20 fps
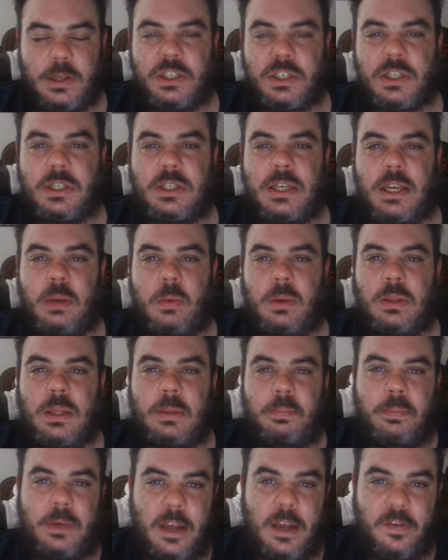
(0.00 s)
let's just see what
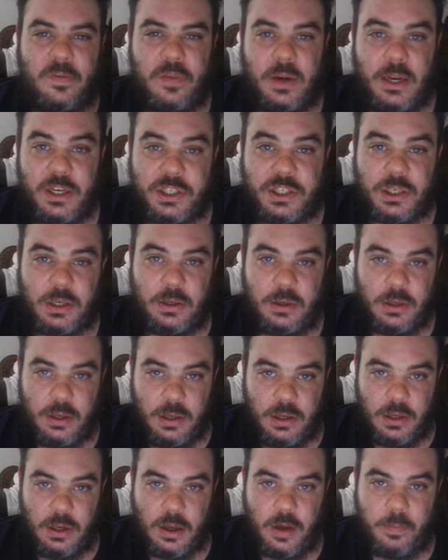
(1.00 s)
the definition
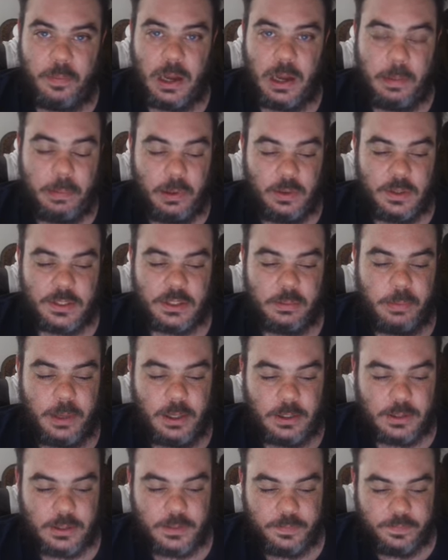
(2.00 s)
of populism
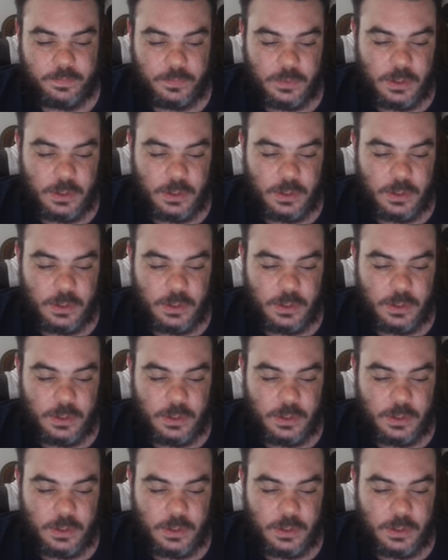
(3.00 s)
is.